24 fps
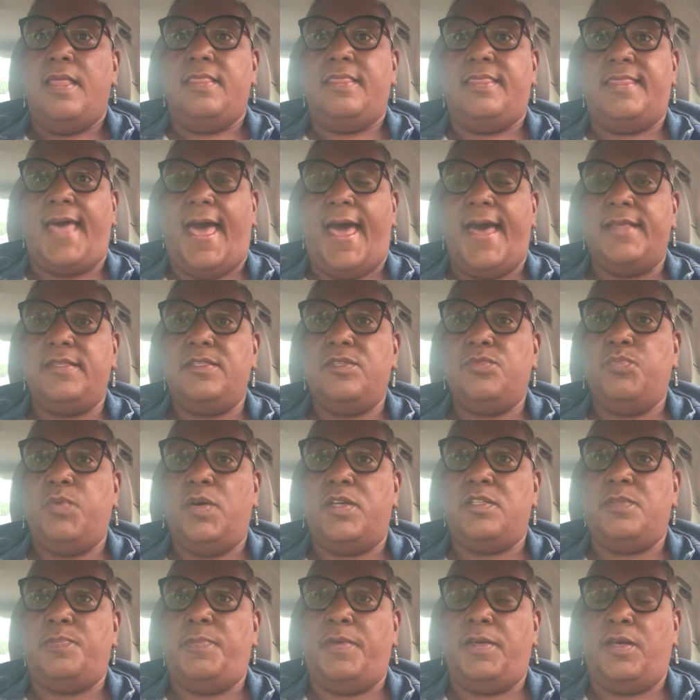That's
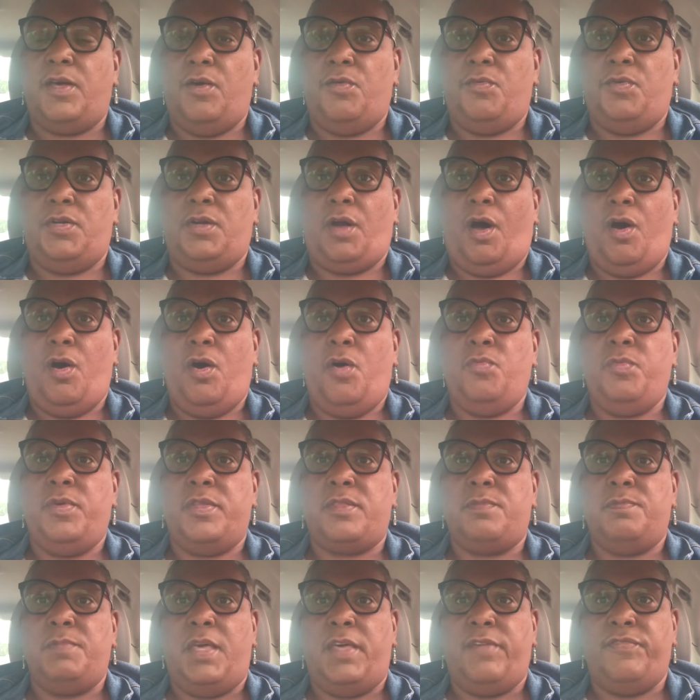what's been going on
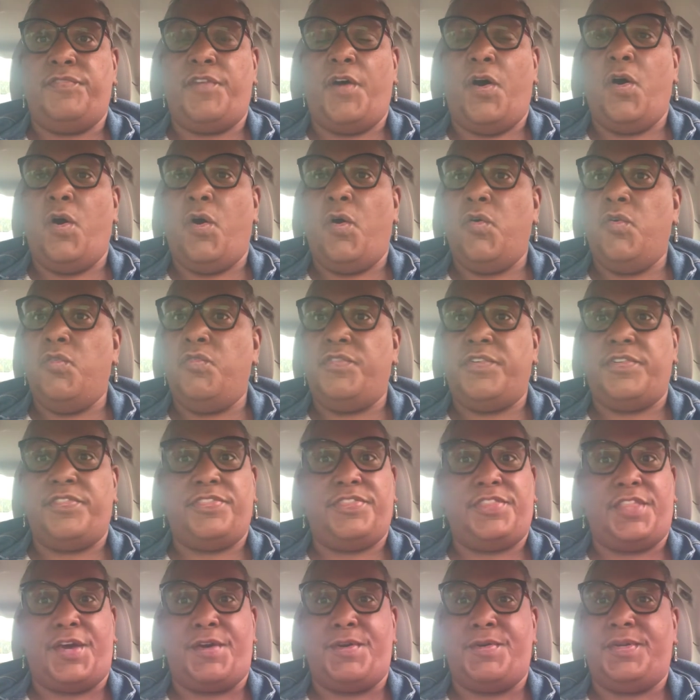with me for over
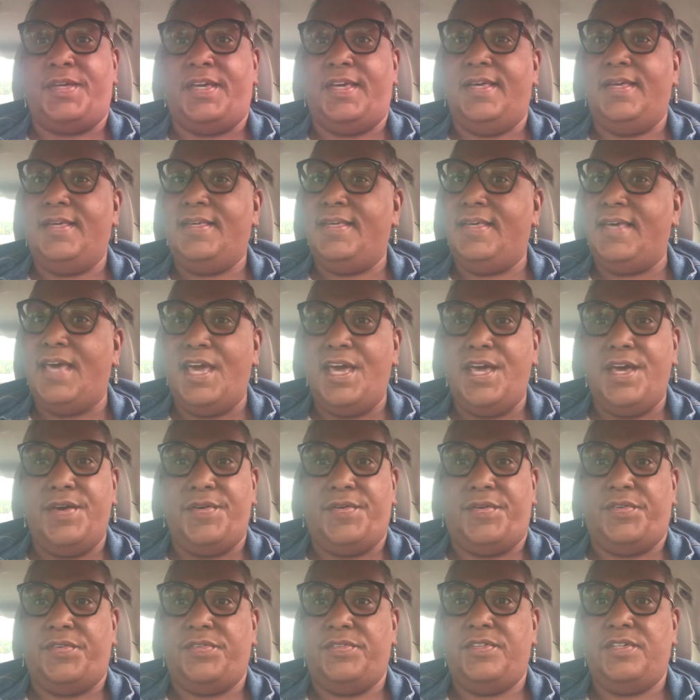30
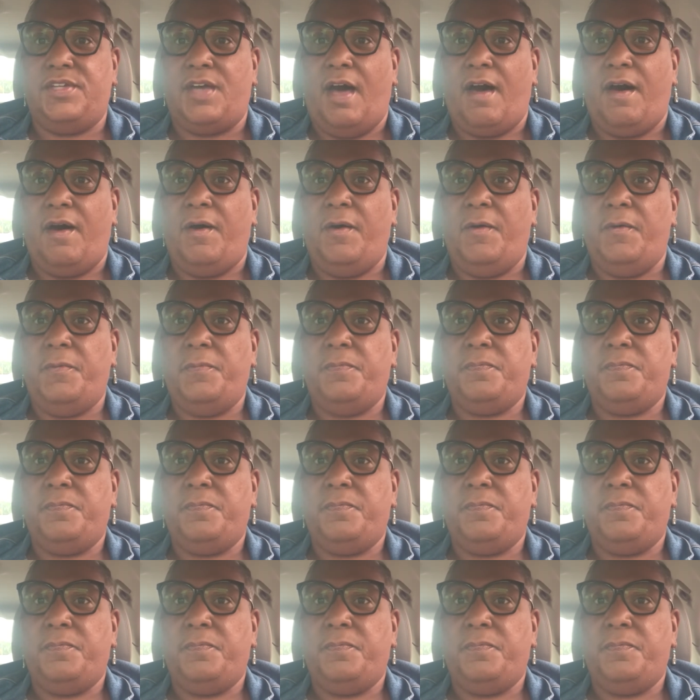years, y'all.